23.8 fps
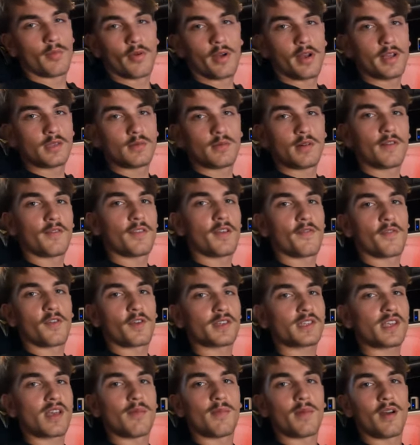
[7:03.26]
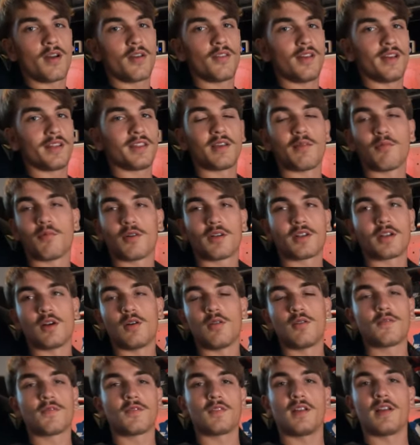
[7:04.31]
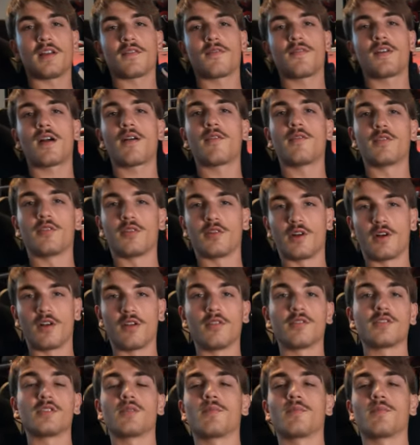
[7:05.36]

the breads whenever they first came out, like they weren't going for like $500.